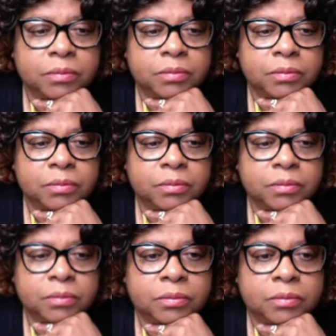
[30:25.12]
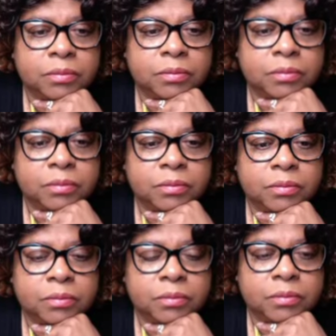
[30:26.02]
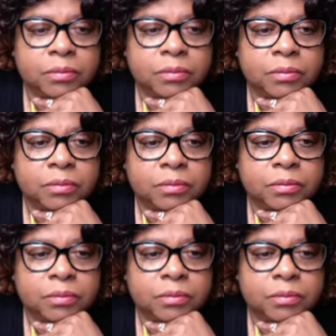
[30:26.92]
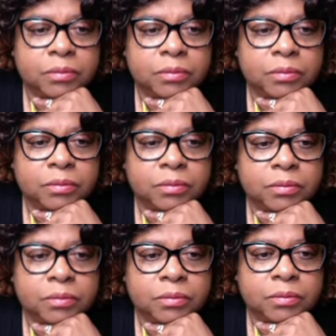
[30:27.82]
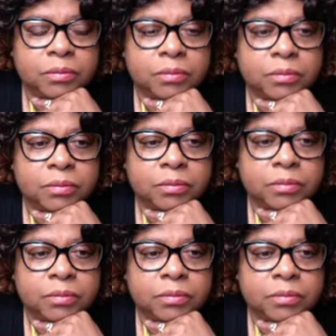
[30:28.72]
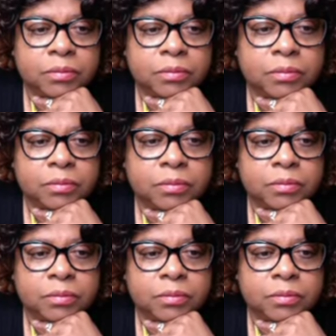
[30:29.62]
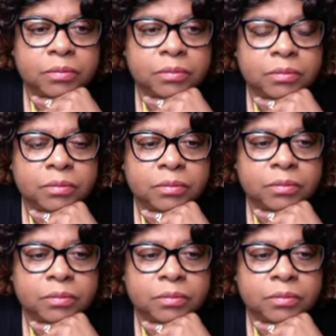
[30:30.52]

(not speaking)